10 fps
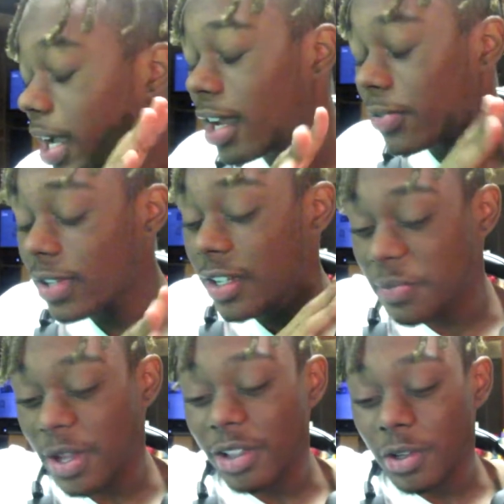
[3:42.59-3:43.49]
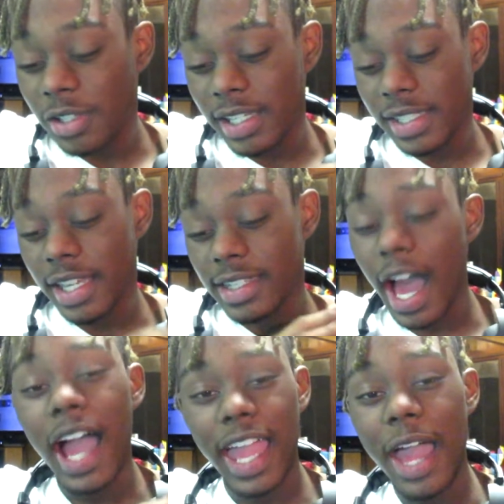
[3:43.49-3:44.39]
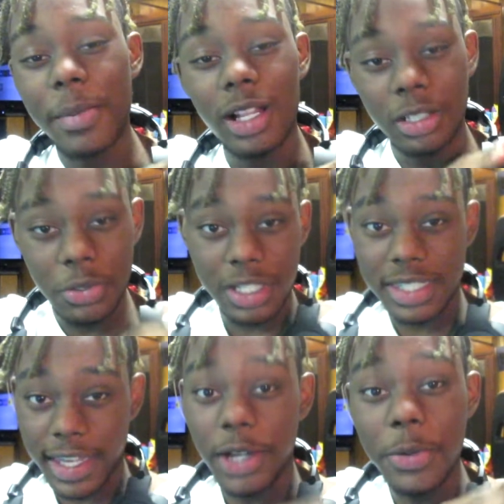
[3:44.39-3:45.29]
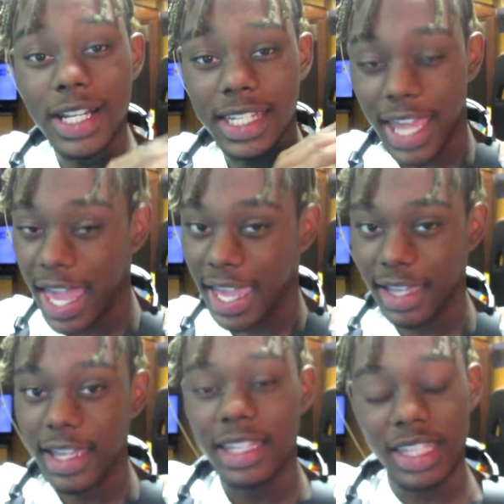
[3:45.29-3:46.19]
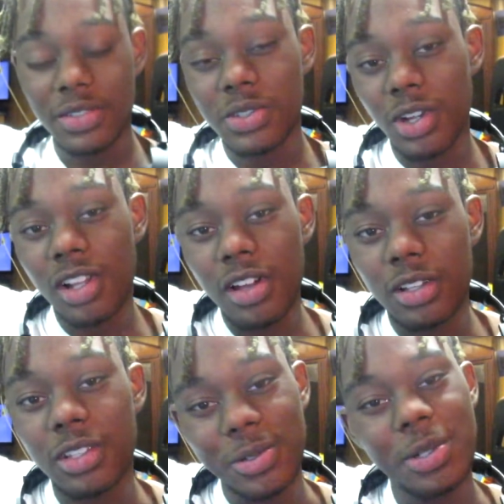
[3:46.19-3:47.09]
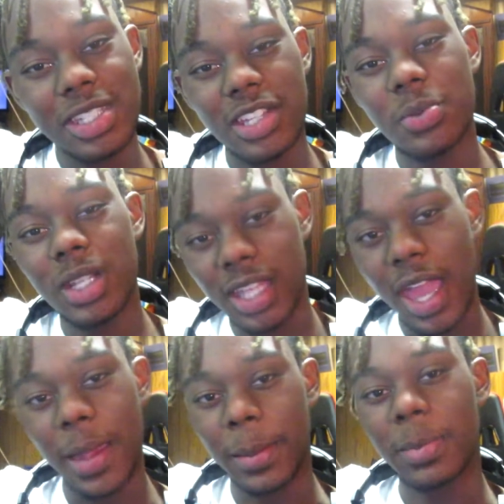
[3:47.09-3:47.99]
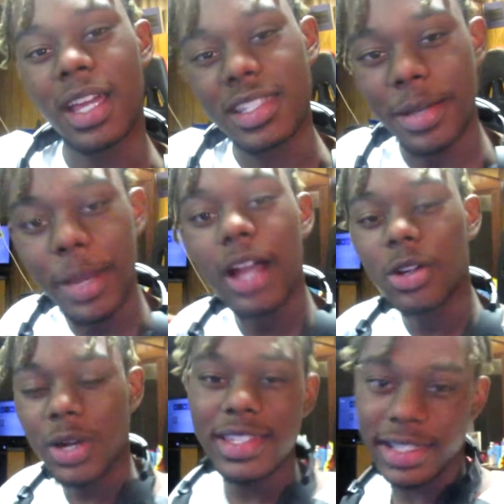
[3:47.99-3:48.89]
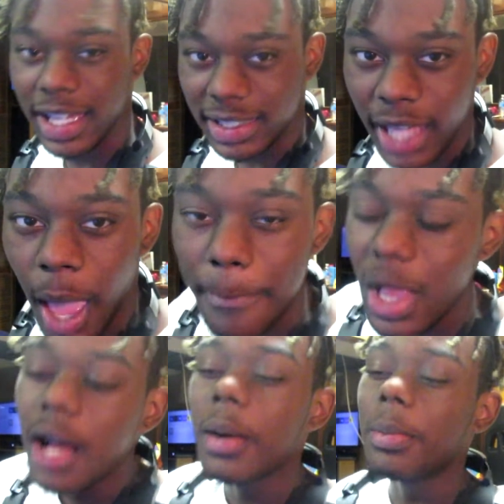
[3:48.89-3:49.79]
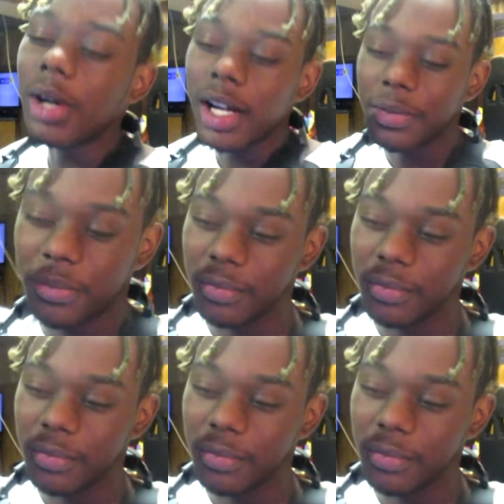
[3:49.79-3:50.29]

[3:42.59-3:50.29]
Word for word: got a freaking pillow that says I am a lunatic with a K. And that's what y'all are. The lunatics with a K because I'm crazy like that. But